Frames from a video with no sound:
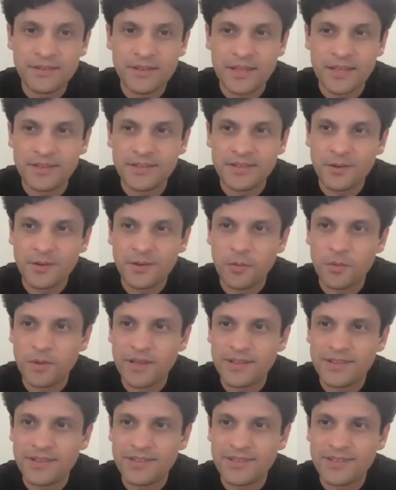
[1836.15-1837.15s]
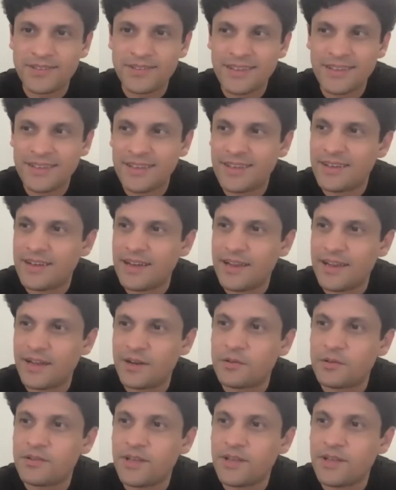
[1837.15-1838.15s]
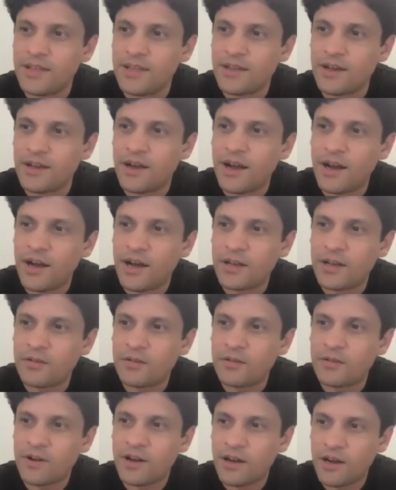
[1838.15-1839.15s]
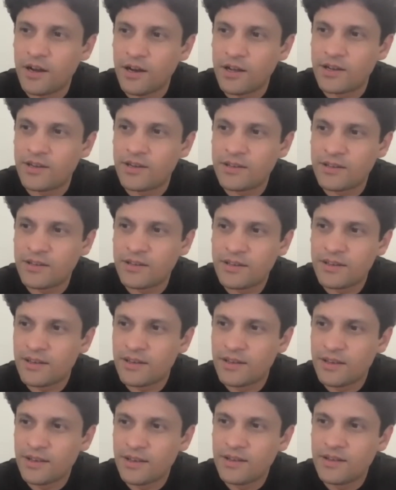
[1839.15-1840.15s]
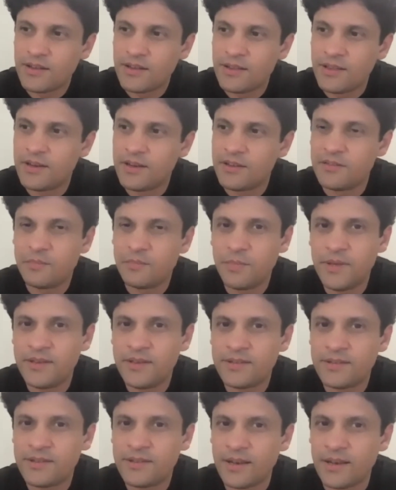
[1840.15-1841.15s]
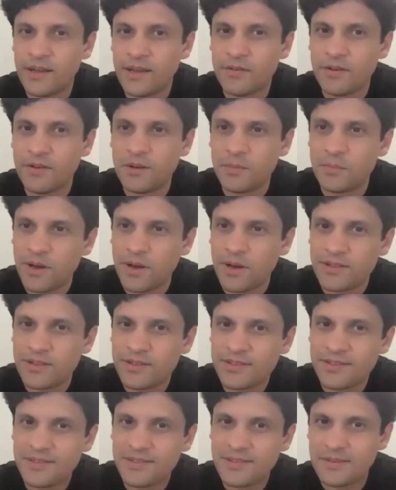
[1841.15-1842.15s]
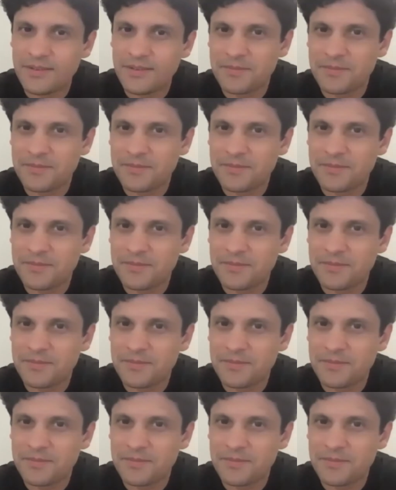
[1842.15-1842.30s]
That's always, I like to say, in the heart of our heart, there is peace that never departs.